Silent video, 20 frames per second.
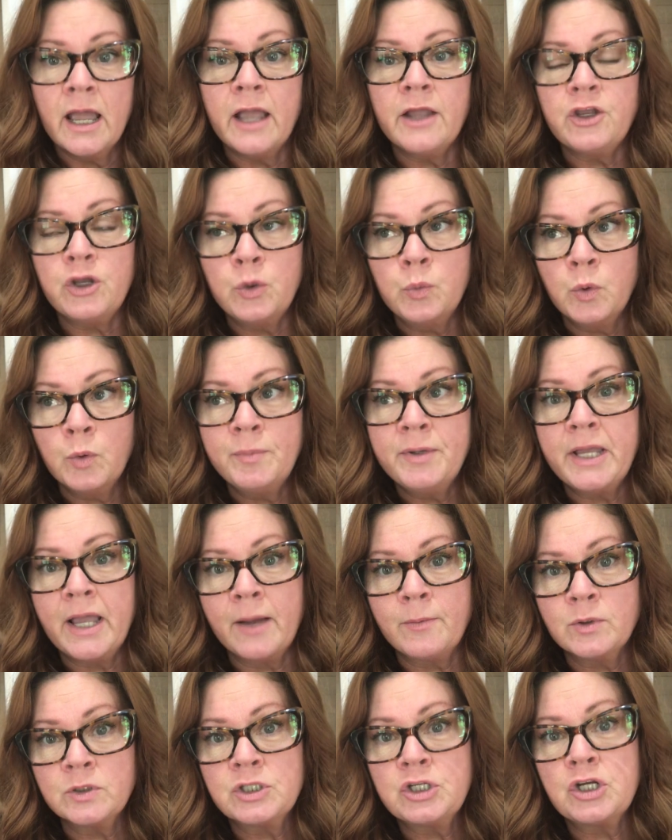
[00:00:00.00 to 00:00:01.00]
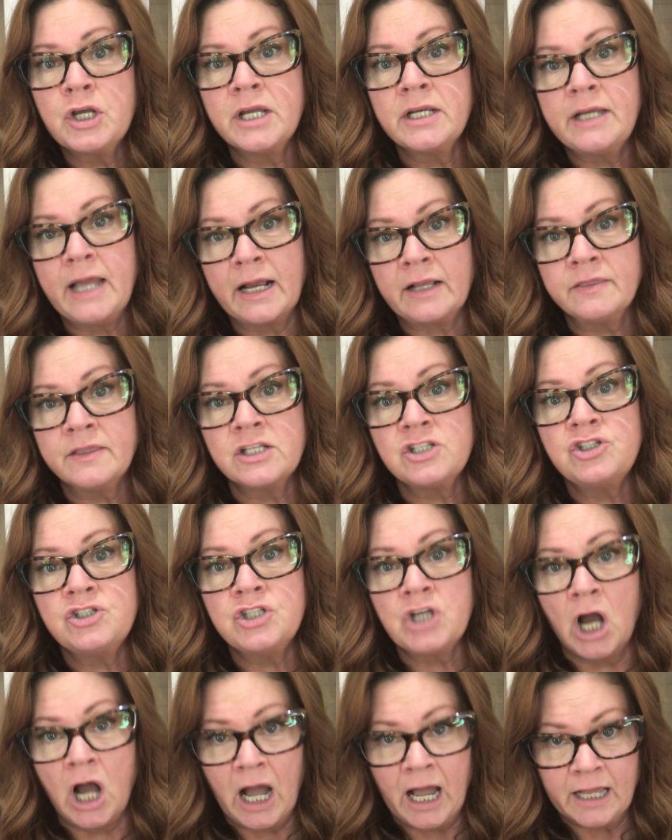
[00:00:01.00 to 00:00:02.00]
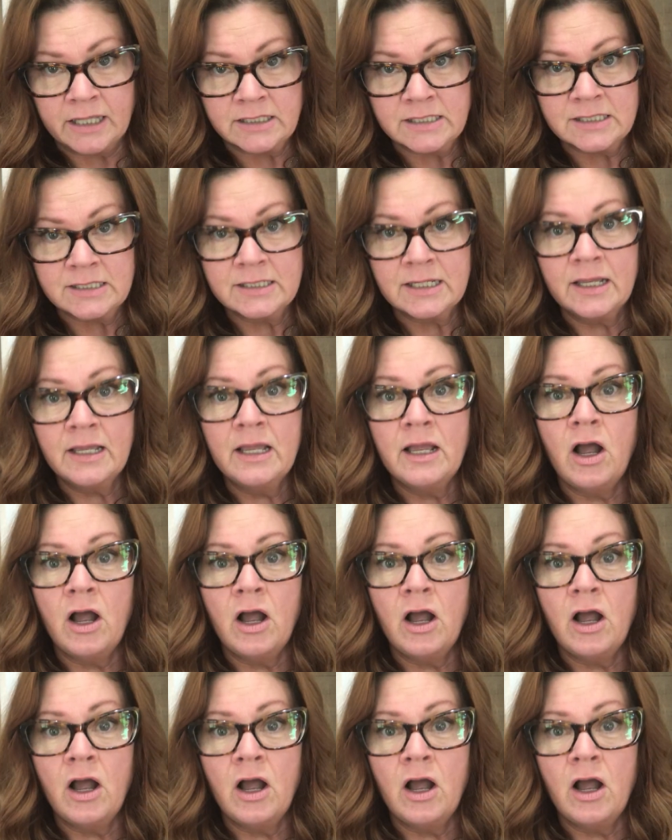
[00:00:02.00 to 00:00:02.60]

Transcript: You will be able to connect the dots